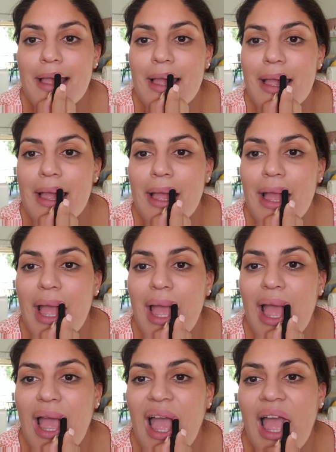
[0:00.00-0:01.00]

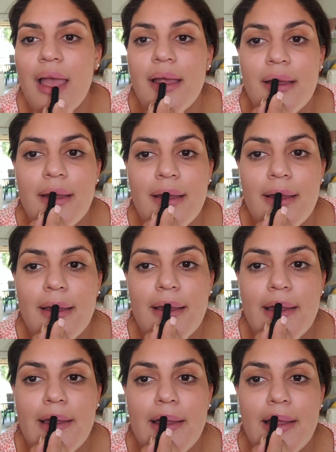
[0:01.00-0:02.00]

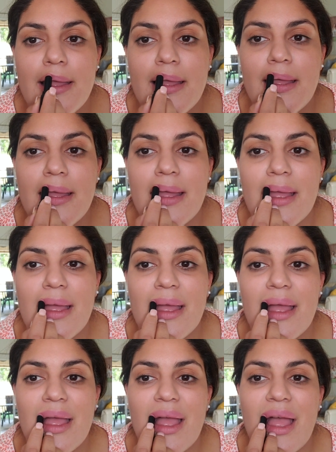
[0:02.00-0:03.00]

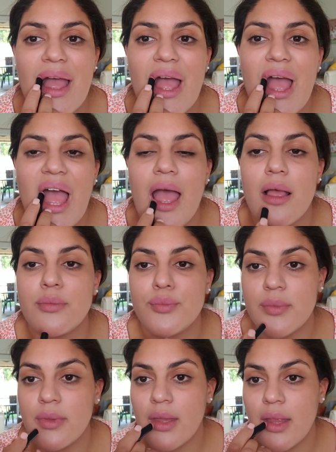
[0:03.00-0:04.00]

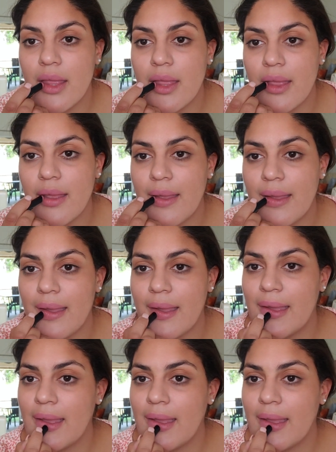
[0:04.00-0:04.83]
(no one is talking)